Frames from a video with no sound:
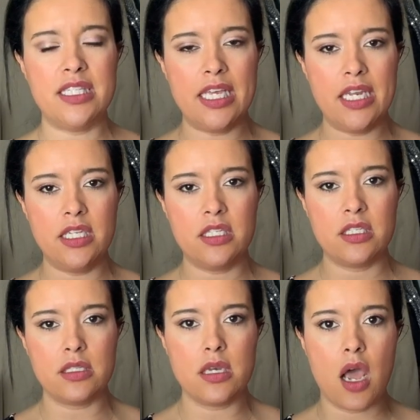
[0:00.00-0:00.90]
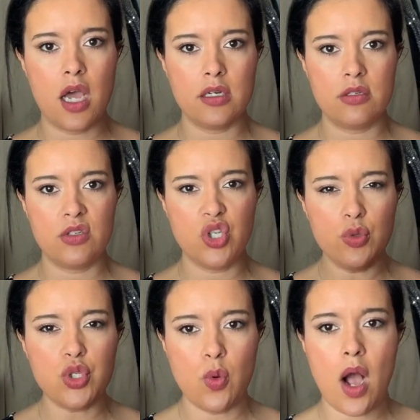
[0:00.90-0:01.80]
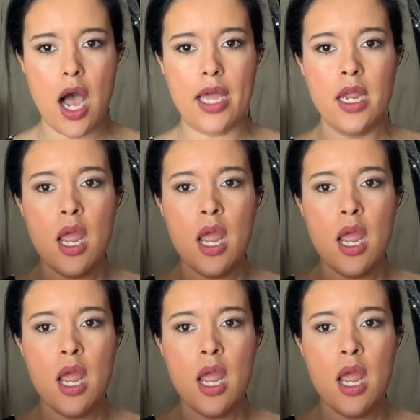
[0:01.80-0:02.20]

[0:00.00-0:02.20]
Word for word: then it's not too hot.